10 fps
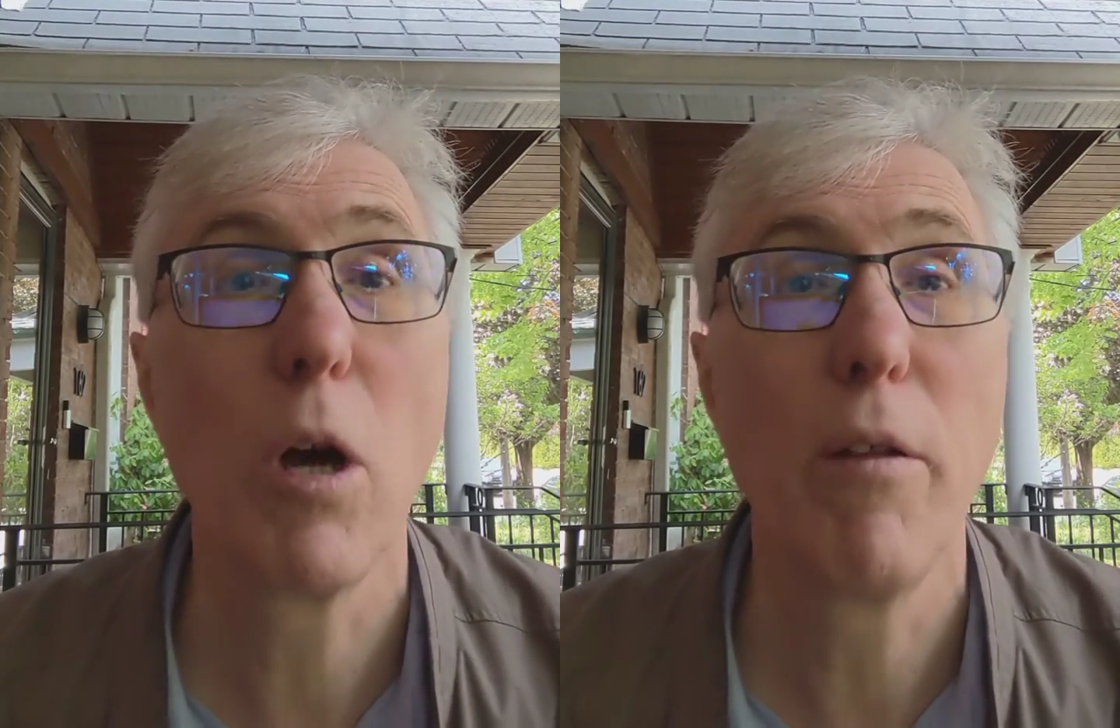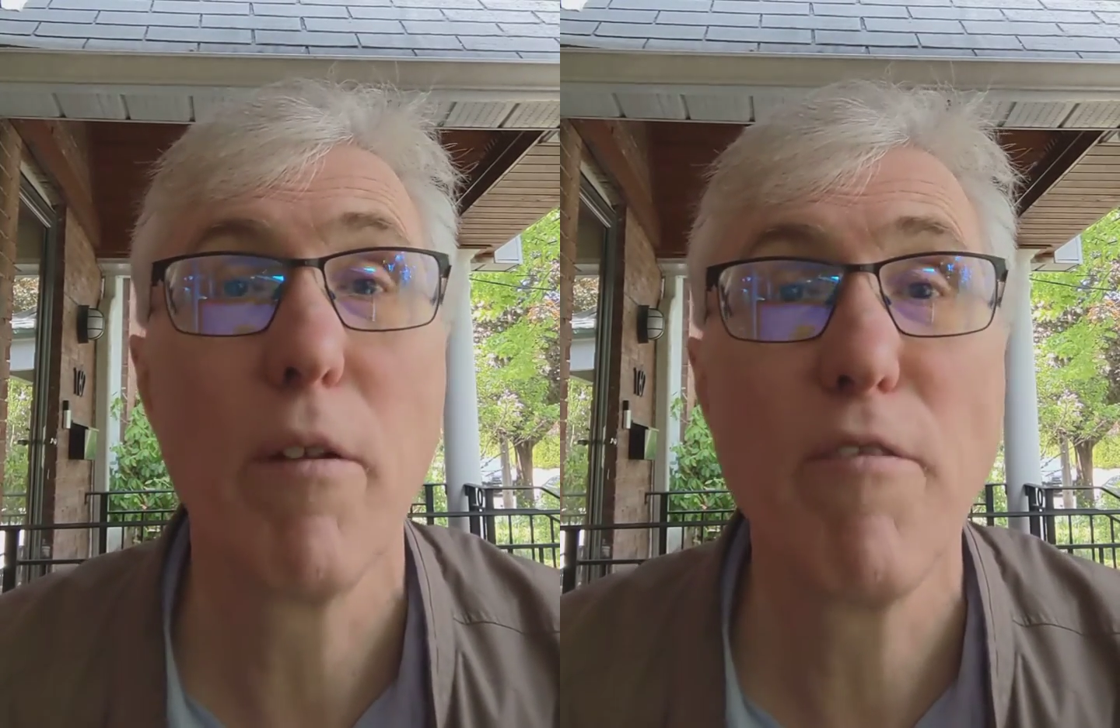
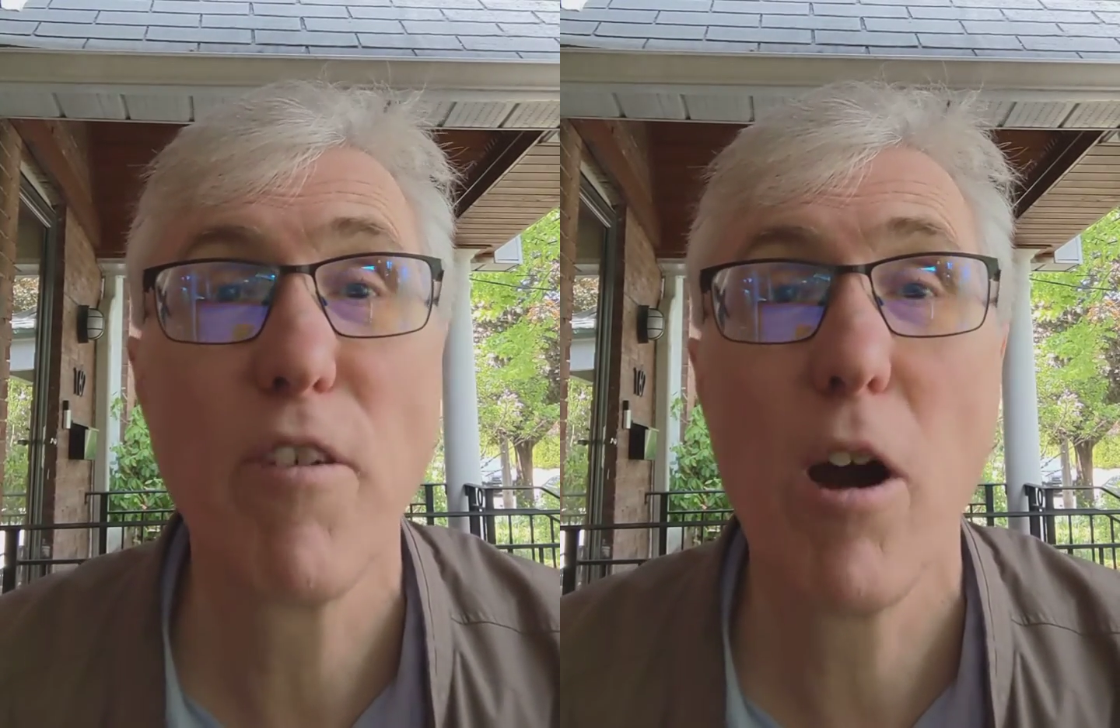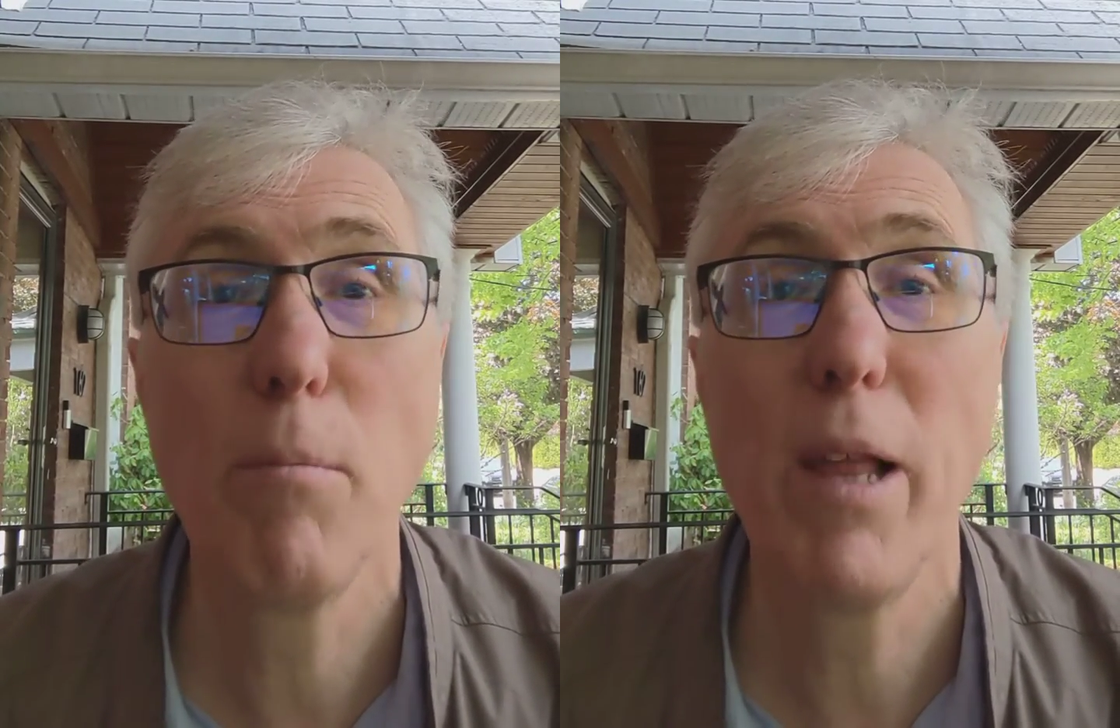on the
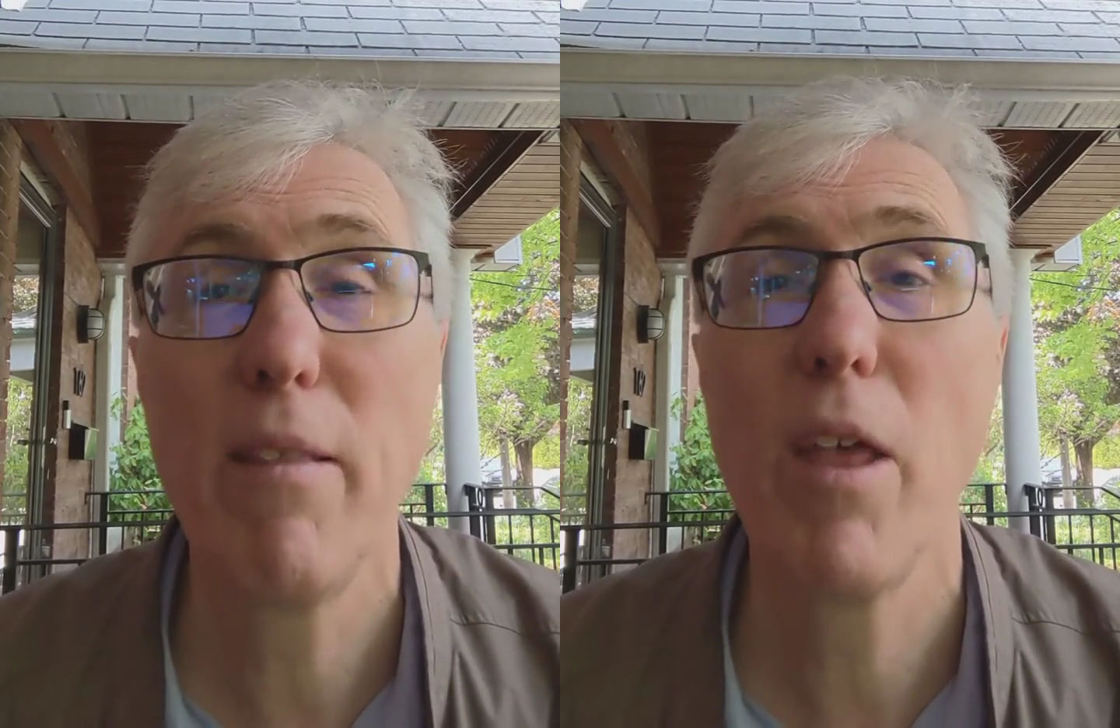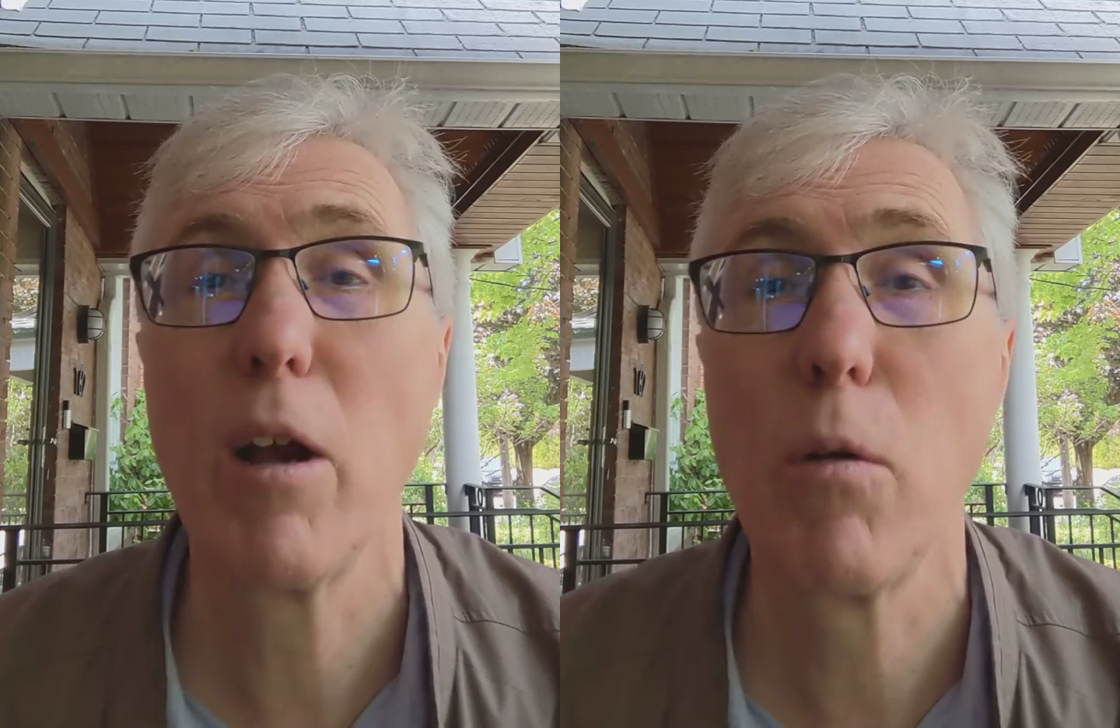
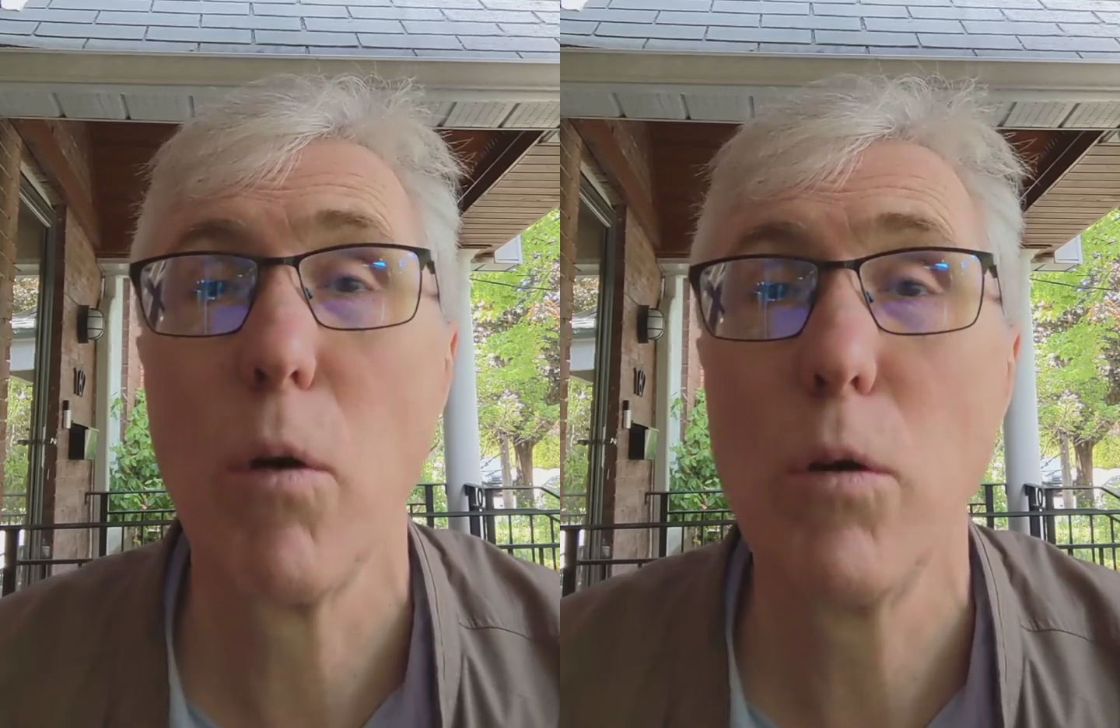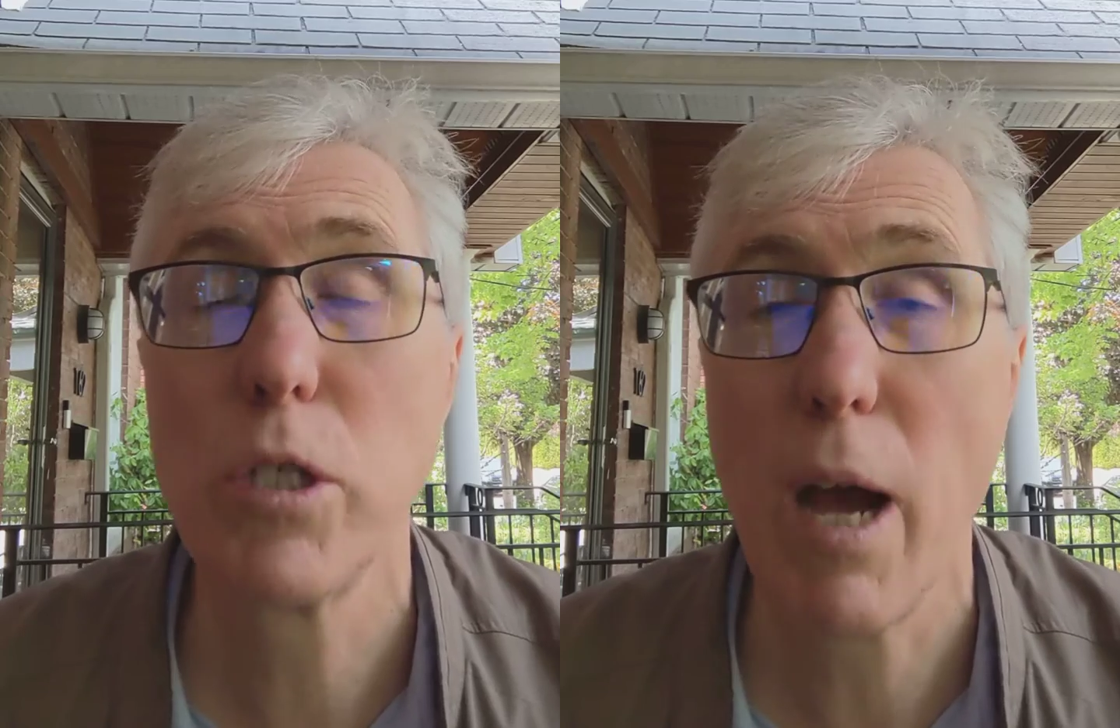farmland that
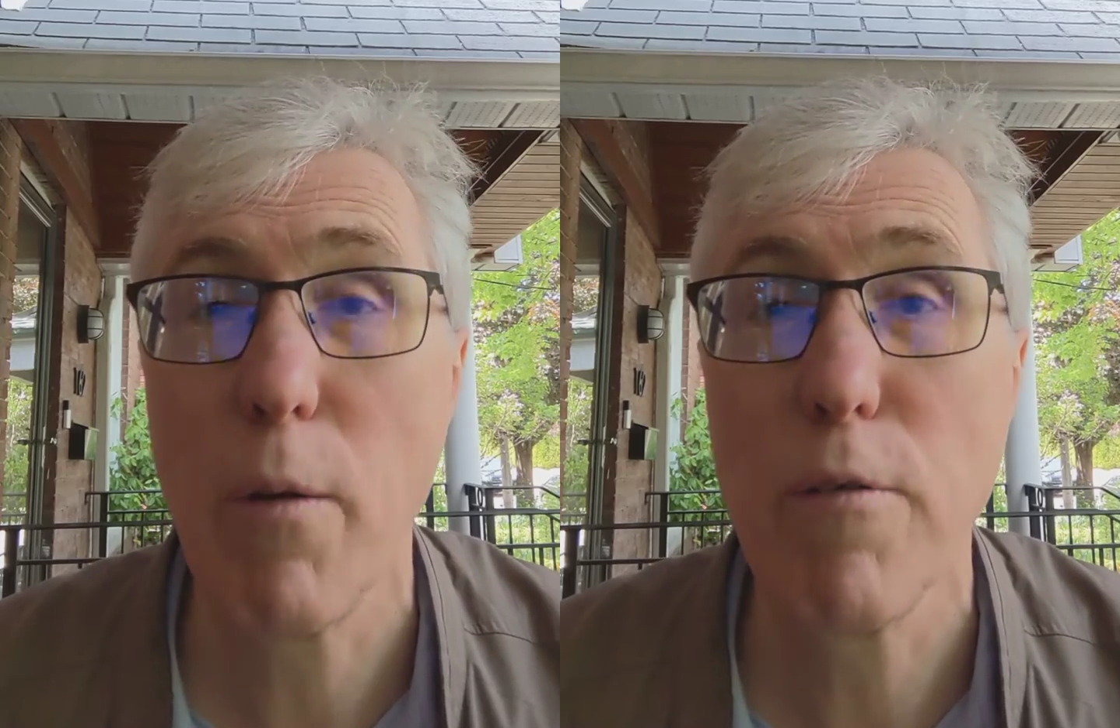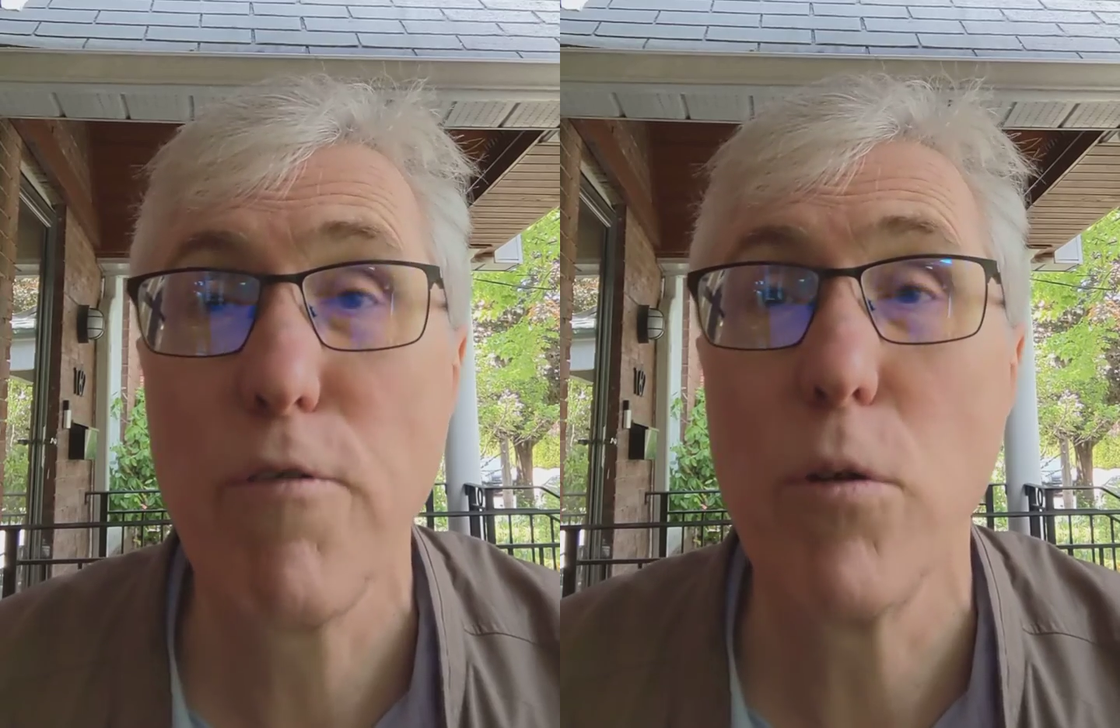grows
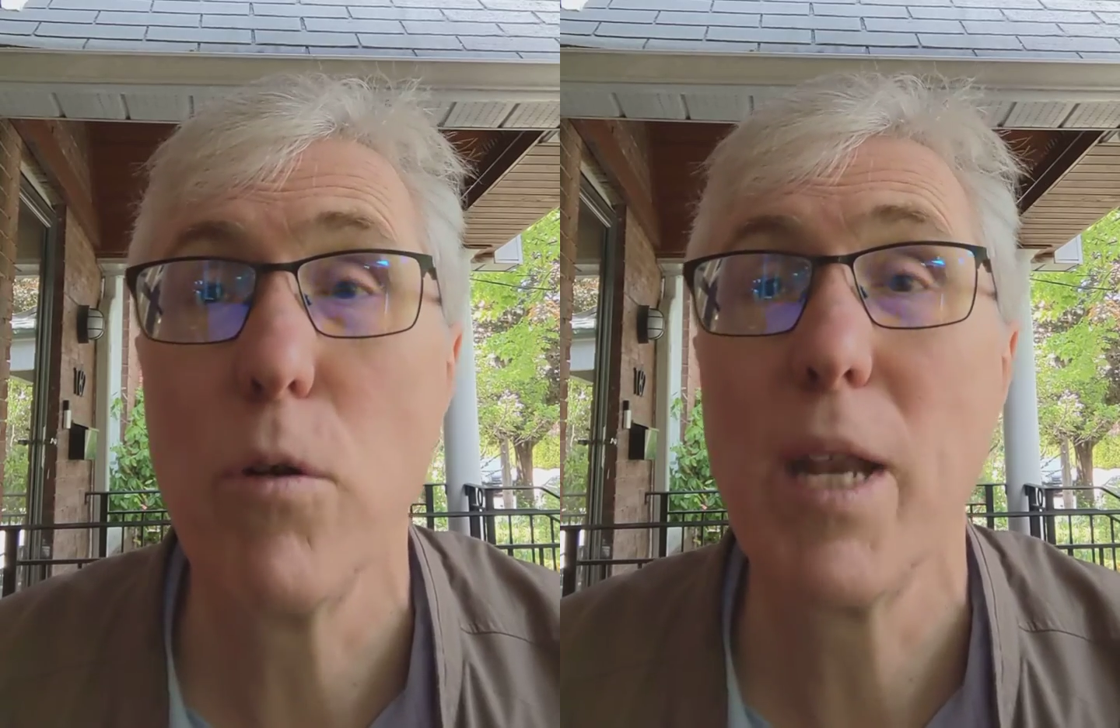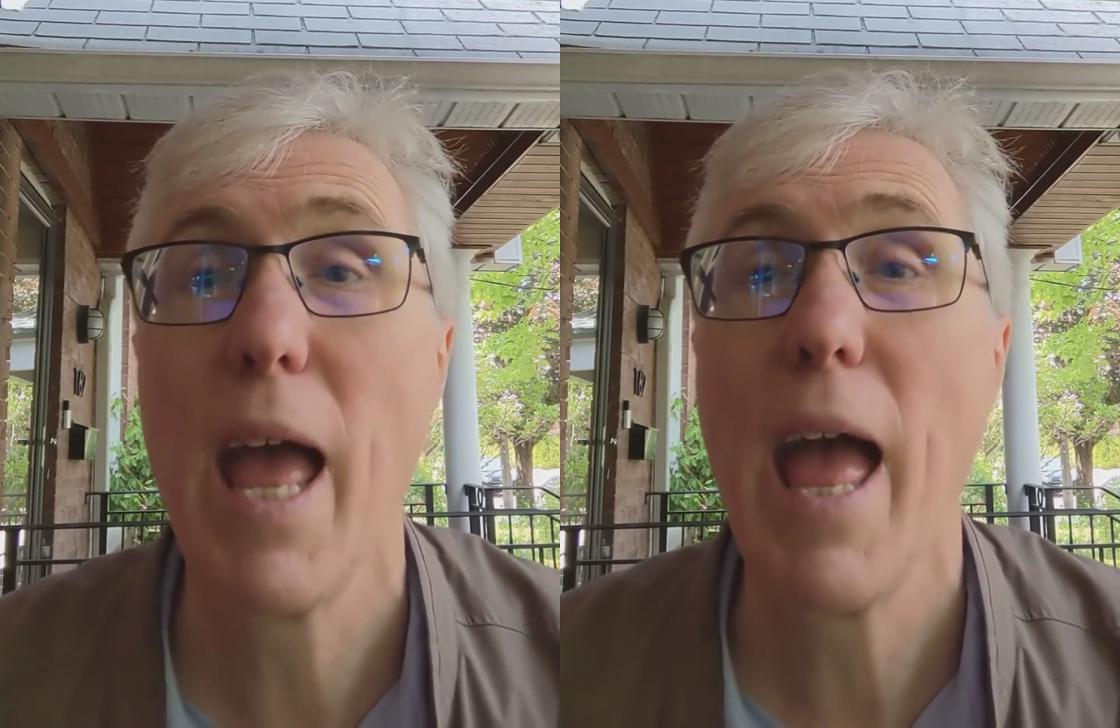our
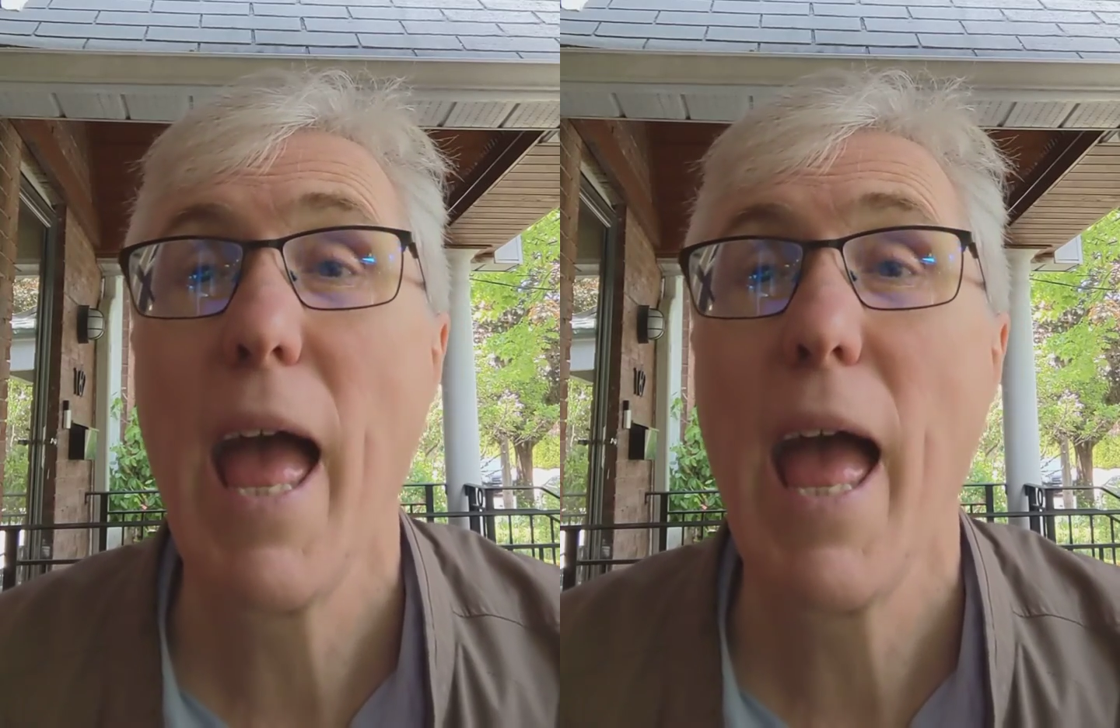food